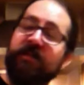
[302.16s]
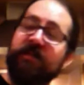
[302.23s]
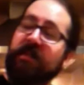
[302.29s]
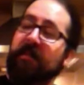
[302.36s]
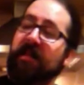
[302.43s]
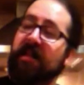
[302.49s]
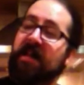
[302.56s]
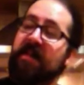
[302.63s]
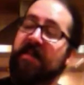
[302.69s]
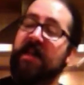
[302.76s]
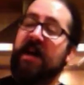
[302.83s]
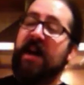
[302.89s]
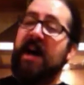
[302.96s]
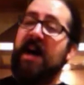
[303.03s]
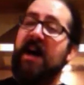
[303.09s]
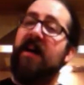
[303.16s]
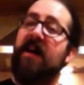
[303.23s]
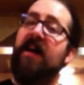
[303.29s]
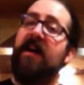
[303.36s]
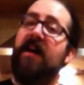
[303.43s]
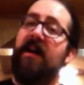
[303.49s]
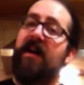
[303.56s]
something like that,
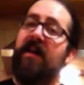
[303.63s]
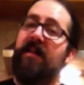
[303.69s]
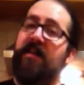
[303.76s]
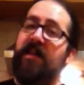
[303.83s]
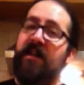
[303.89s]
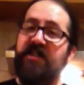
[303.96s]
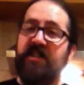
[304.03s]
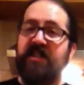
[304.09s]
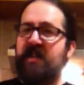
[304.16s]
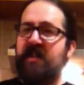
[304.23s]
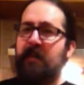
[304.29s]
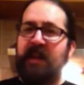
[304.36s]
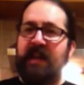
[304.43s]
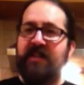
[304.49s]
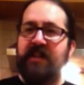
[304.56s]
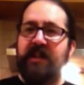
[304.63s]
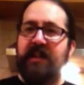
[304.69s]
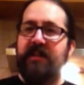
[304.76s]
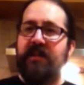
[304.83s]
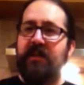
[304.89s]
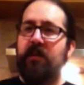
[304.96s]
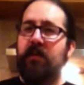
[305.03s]
than just a bludgeoning
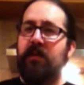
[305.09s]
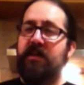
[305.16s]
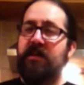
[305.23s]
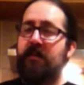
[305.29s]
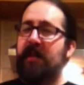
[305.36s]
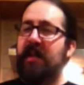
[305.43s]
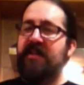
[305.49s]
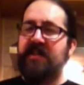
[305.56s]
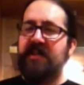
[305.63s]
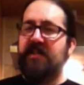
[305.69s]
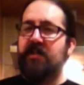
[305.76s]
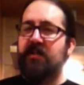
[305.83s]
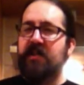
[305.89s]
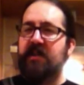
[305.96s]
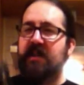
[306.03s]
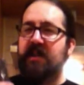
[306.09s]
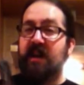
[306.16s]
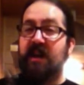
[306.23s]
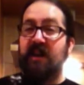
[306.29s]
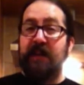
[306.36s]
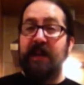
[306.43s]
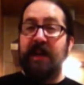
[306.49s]
tool, because a bludgeoning tool you can
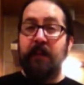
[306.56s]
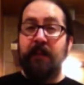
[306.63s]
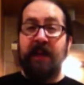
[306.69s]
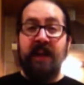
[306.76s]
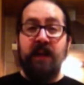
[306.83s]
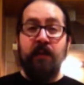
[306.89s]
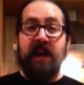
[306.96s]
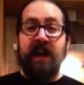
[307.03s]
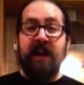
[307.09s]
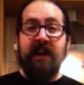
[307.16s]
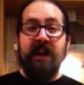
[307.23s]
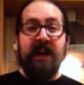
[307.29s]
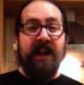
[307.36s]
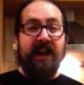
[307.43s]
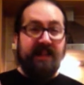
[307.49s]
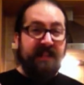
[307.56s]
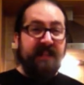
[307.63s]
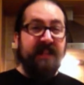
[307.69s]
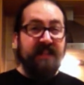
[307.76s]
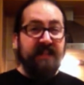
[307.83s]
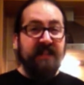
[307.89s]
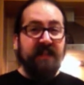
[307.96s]
kind of pick up anywhere, and
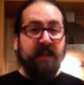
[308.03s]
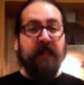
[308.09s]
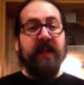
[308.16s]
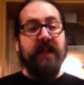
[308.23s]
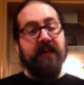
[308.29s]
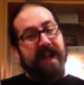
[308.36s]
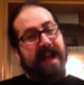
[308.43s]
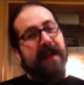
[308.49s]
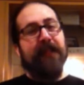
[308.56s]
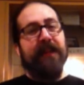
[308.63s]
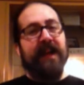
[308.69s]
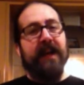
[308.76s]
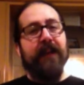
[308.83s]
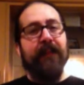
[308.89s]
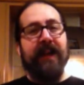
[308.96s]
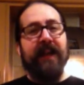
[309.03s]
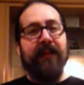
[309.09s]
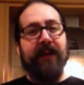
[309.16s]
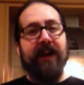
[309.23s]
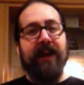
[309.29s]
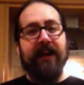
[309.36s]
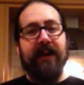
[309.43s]
this isn't something you can pick up
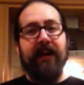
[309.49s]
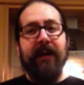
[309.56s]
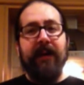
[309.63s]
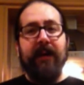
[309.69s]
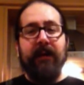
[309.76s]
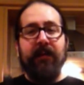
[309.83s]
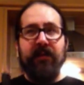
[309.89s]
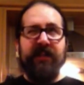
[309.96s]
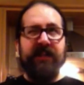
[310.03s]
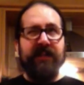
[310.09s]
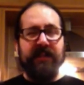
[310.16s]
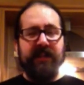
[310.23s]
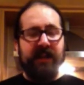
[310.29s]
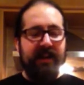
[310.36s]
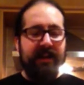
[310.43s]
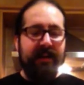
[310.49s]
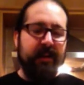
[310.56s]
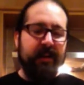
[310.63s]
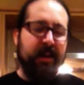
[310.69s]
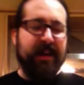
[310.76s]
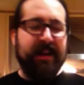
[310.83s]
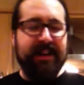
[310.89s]
anywhere. which
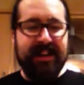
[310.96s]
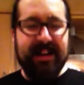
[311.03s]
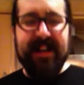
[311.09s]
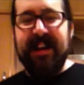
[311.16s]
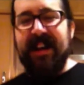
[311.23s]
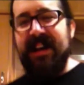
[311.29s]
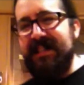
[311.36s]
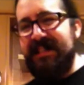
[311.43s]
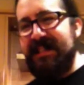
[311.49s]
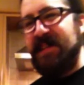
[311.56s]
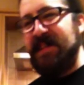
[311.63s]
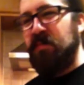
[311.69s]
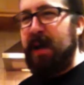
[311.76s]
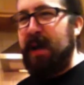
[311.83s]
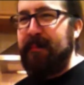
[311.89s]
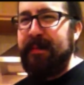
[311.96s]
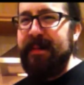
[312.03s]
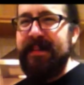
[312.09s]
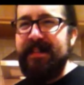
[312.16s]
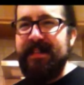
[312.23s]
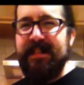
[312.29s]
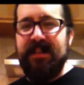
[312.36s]
it says
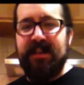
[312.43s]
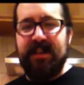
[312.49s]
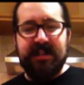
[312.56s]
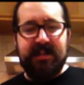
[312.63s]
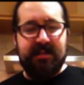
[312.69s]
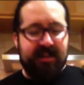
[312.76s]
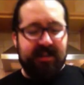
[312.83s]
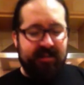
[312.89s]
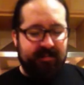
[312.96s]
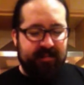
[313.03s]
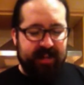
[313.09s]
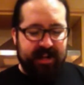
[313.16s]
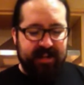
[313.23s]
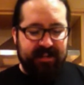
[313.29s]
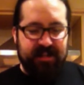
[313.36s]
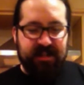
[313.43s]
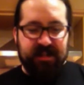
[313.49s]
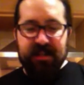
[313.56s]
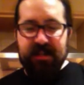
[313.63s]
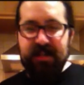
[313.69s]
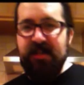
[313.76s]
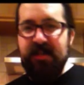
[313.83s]
weapons, so I don't know if that's
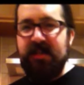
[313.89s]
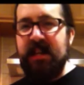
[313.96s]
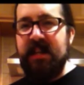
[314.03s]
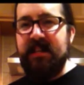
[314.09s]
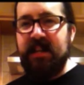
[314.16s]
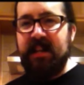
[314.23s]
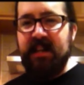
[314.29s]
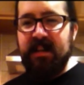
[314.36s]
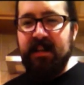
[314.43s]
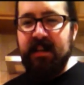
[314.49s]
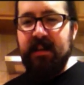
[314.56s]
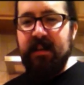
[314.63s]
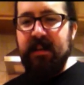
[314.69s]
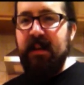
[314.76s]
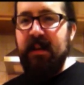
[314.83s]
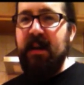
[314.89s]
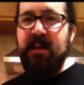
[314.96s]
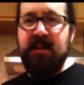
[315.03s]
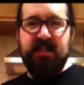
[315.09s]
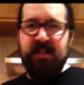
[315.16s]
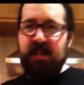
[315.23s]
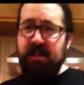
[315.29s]
cheating.
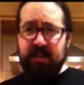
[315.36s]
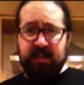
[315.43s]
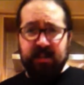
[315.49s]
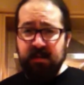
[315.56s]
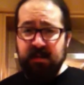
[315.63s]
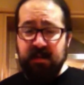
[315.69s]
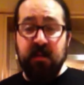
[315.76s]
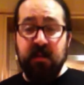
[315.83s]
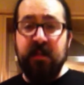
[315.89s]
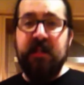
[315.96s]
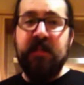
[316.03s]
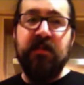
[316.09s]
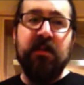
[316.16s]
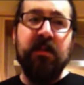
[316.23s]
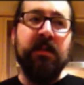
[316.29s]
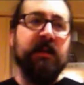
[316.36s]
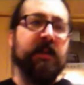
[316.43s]
I'm just going to close the noisy drawer.